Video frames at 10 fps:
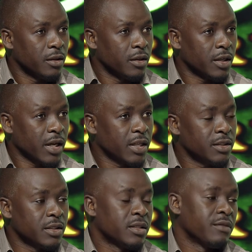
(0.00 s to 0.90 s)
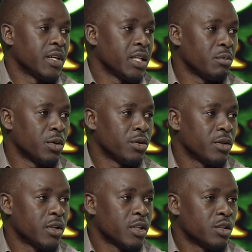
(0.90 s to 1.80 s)
the cash is available.
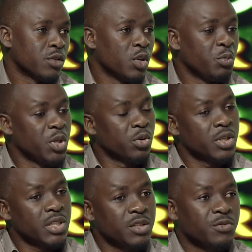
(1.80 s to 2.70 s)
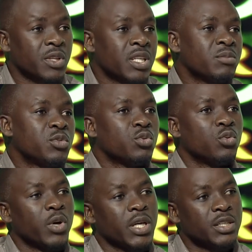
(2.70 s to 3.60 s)
So there will be no need for them to
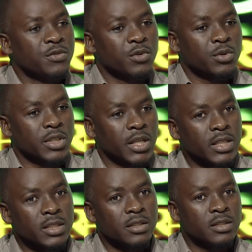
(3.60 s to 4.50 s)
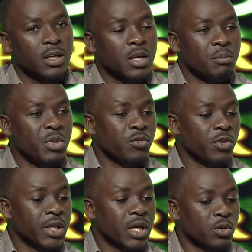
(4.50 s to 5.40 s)
wait for days before
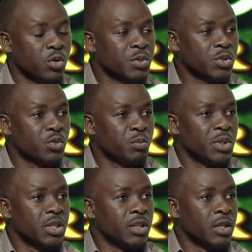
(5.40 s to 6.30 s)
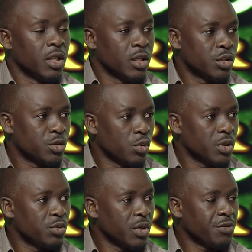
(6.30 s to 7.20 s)
their crops could be
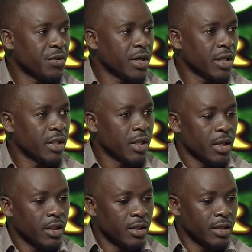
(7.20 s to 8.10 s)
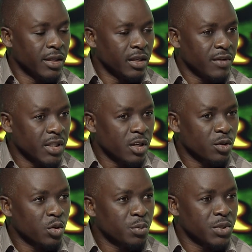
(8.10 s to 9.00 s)
sold to FRA. They deliver their
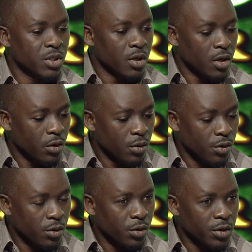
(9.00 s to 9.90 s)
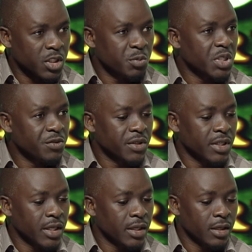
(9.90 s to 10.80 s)
crops on a specific
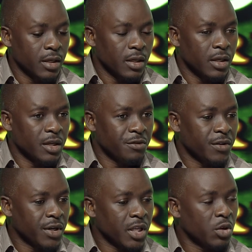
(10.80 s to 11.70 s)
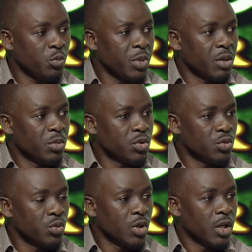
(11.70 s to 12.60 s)
day. FRA will be able
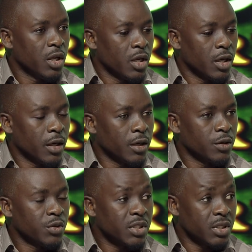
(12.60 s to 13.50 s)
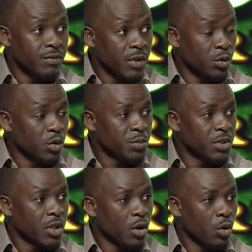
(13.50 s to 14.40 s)
to receive the
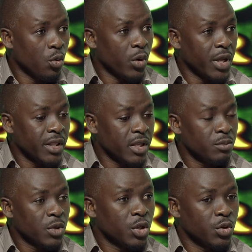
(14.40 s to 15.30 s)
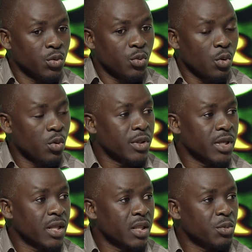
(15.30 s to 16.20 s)
crops, weigh them, do all the
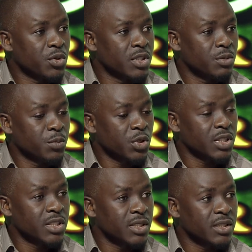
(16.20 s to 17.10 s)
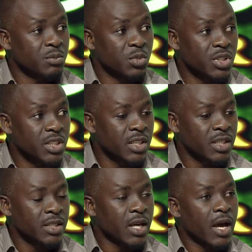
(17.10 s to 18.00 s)
other processes and
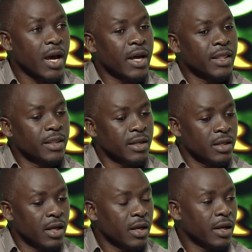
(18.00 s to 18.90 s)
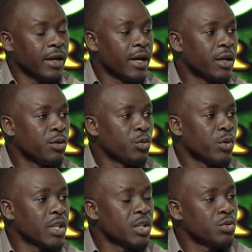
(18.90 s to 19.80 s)
procedures, and then guide on
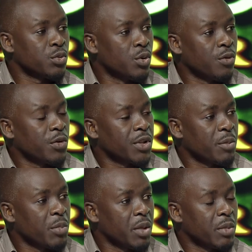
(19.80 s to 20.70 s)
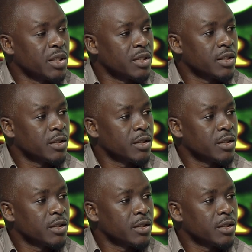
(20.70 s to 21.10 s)
where they should go for their payments.